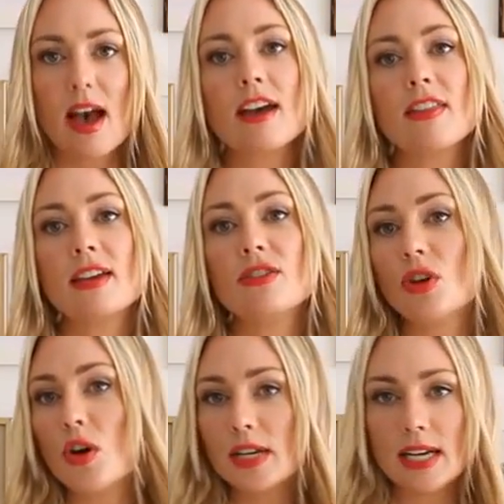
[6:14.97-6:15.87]
I then
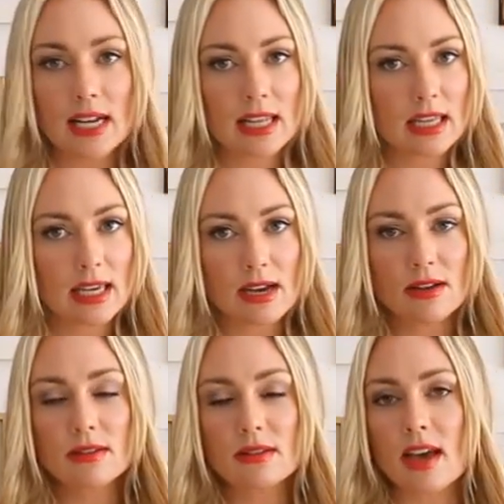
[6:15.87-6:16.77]
don't eat anything
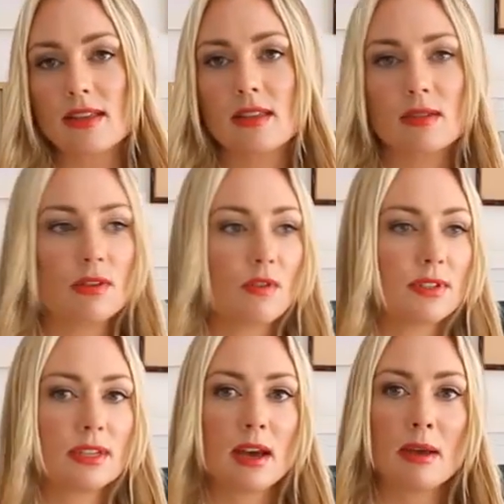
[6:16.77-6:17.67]
else other than,
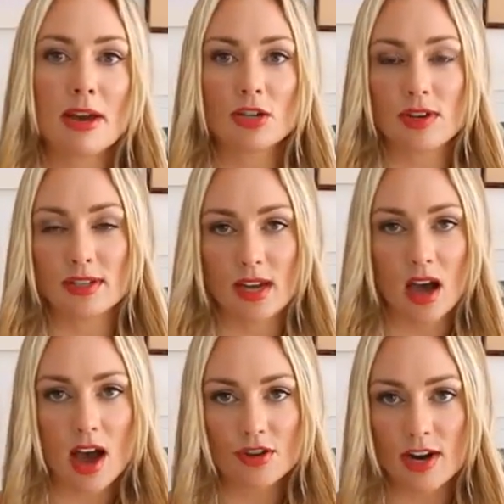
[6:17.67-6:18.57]
obviously, I make sure I stay
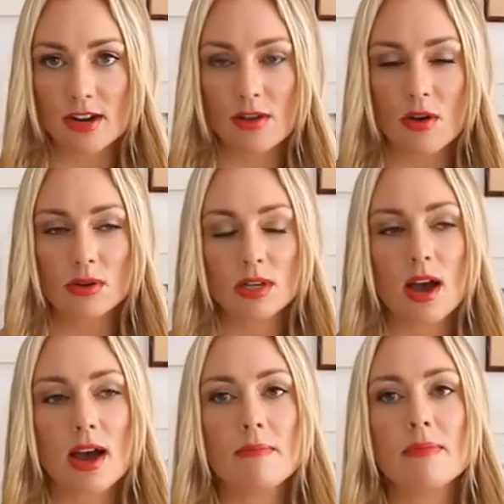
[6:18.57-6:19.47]
hydrated the whole
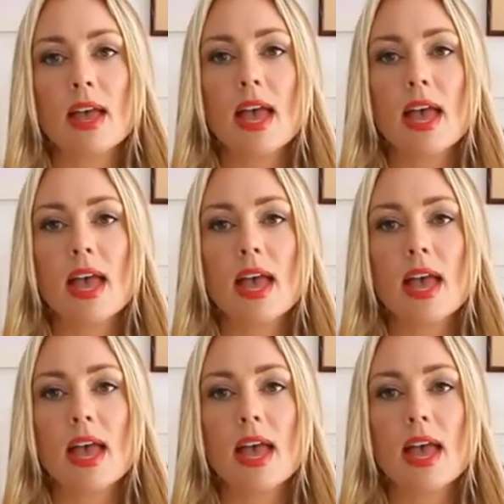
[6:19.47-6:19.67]
time,